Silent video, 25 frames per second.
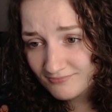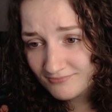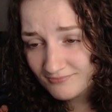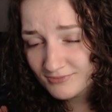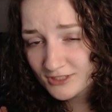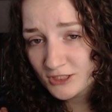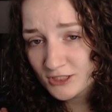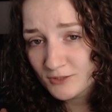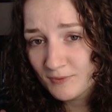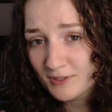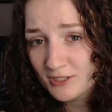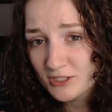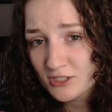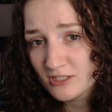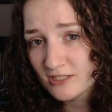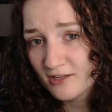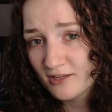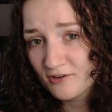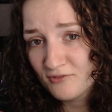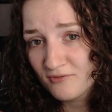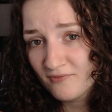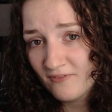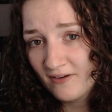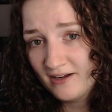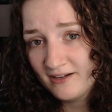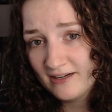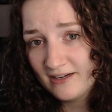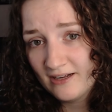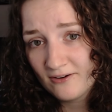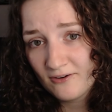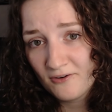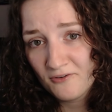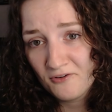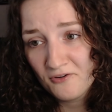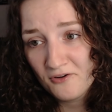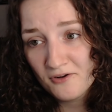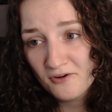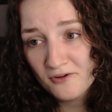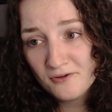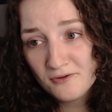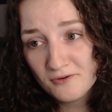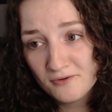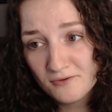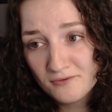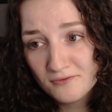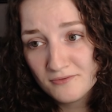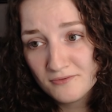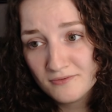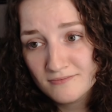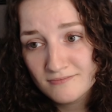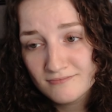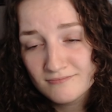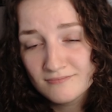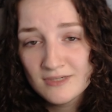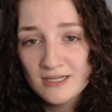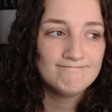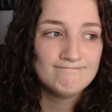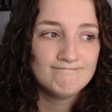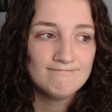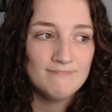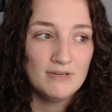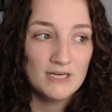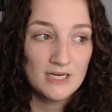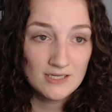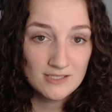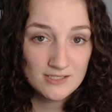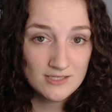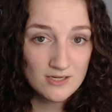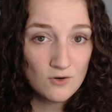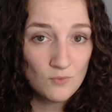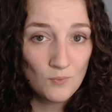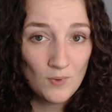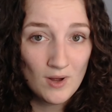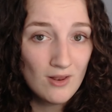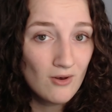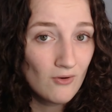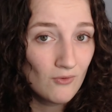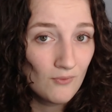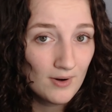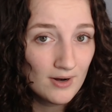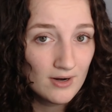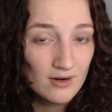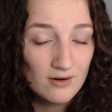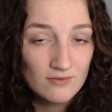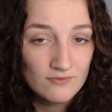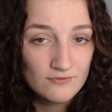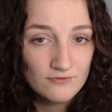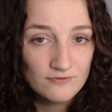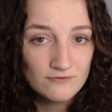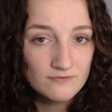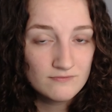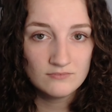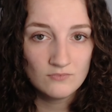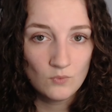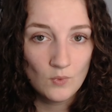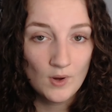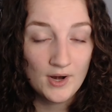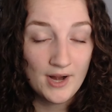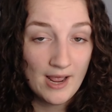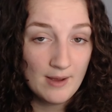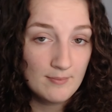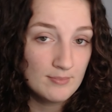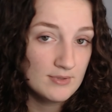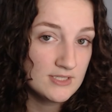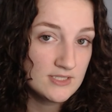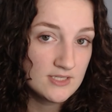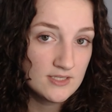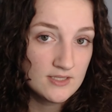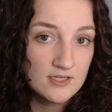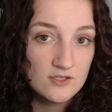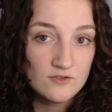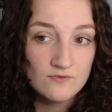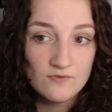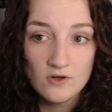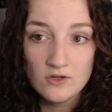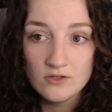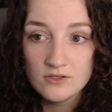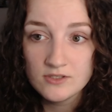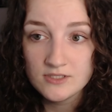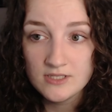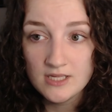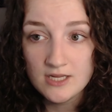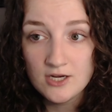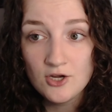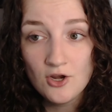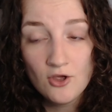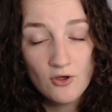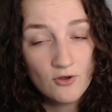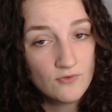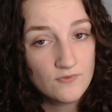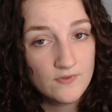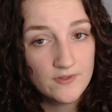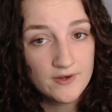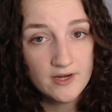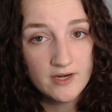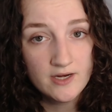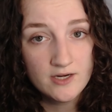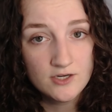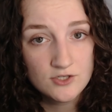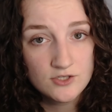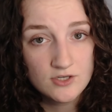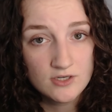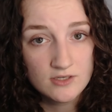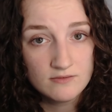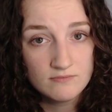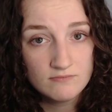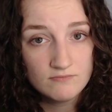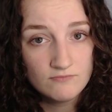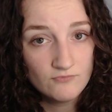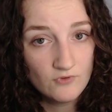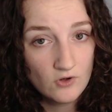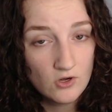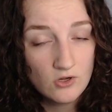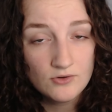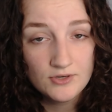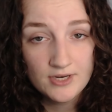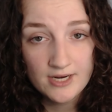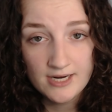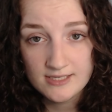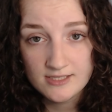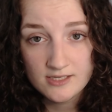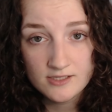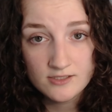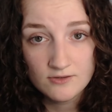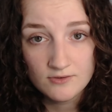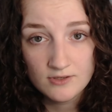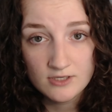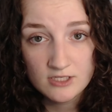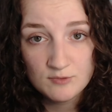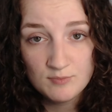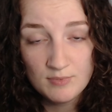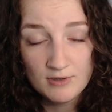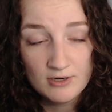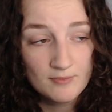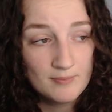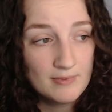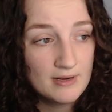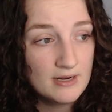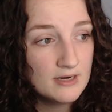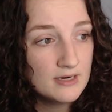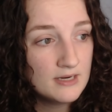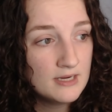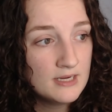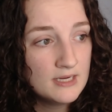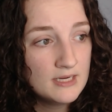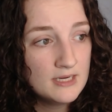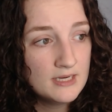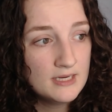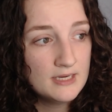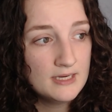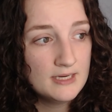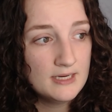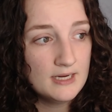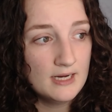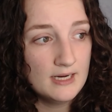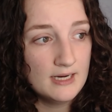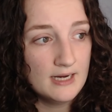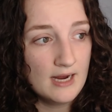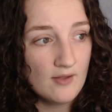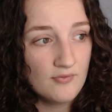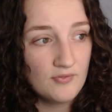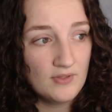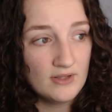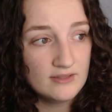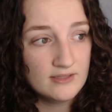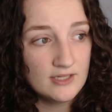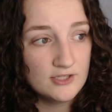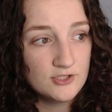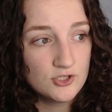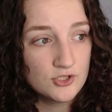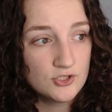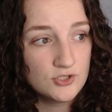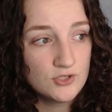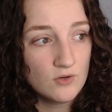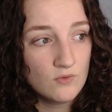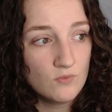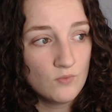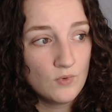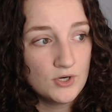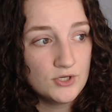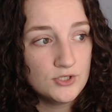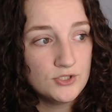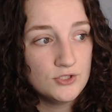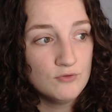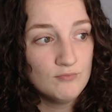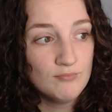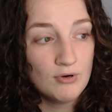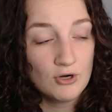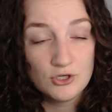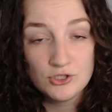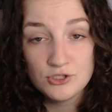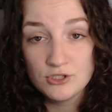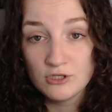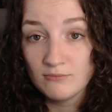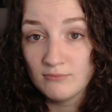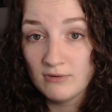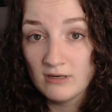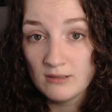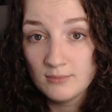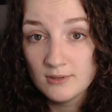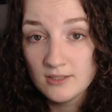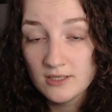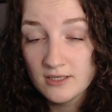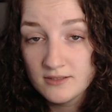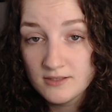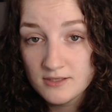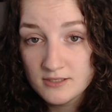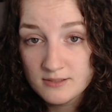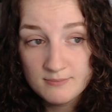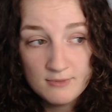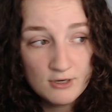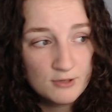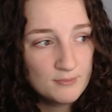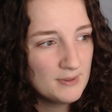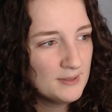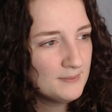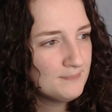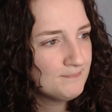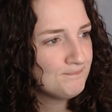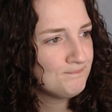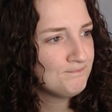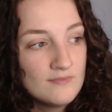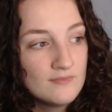Should we just let her find out on her own? Because they're well aware of what happens in these vaults. They know that each vault has its own experiment. I think they just don't want to burst her bubble in this moment.